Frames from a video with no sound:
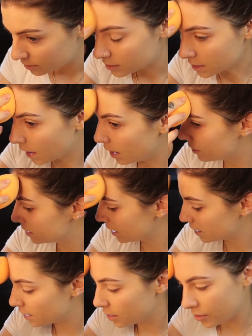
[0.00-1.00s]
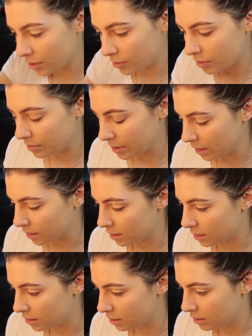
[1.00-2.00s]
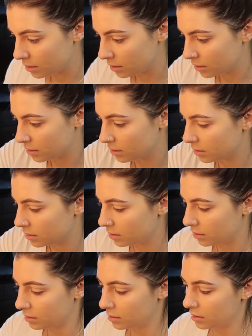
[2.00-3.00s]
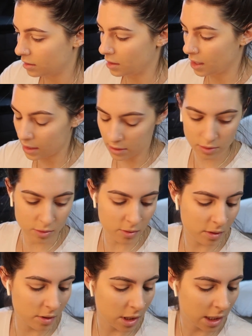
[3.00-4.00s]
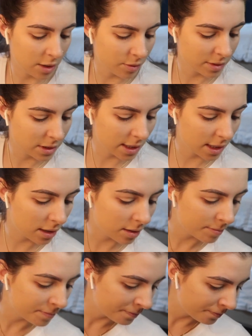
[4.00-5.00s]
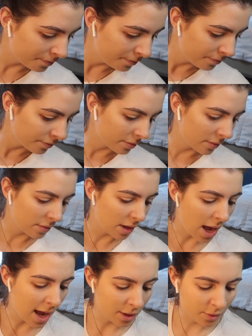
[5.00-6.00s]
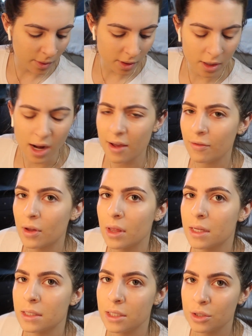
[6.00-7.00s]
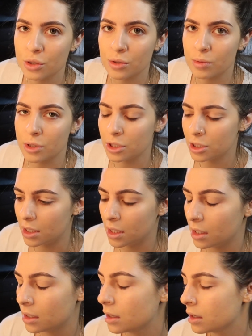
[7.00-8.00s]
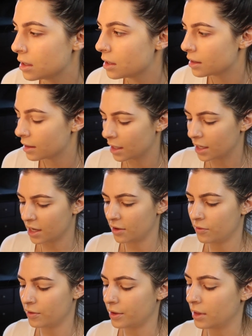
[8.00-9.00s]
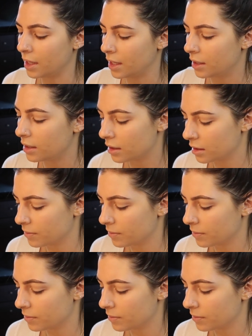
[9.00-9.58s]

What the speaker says: yeah, I was like the only one pregnant in high school, and it was like awkward. I feel like teachers were shitty. Like I feel like